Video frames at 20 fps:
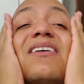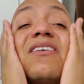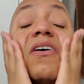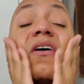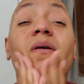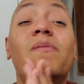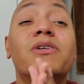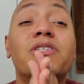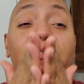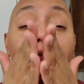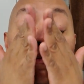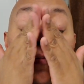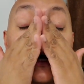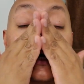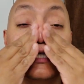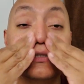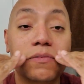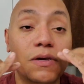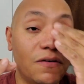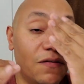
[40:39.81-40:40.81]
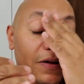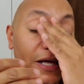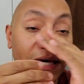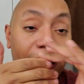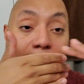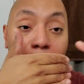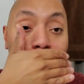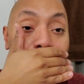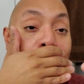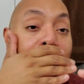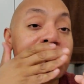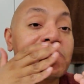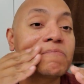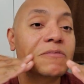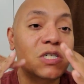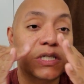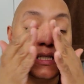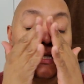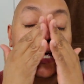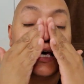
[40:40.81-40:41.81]
It almost reminds me of like
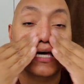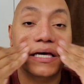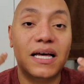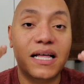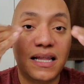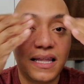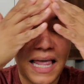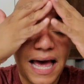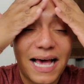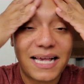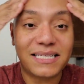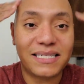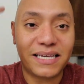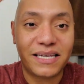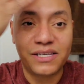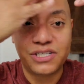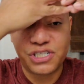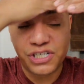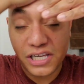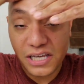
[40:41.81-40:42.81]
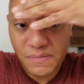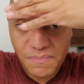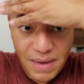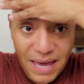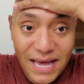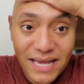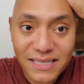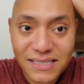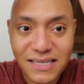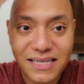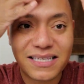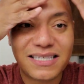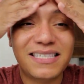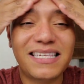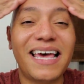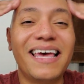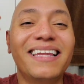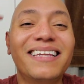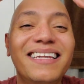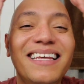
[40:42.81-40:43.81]
just like a classic sheet mask
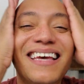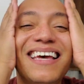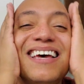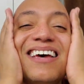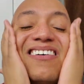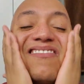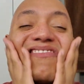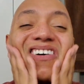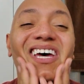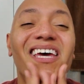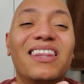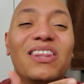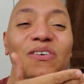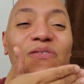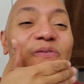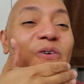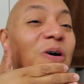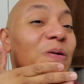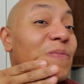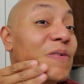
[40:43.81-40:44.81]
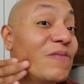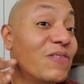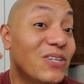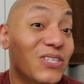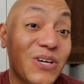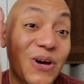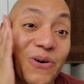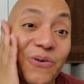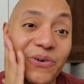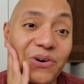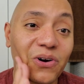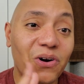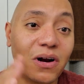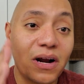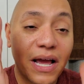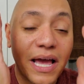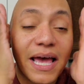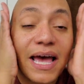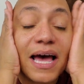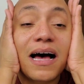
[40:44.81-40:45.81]
scent, but in the form of a toner.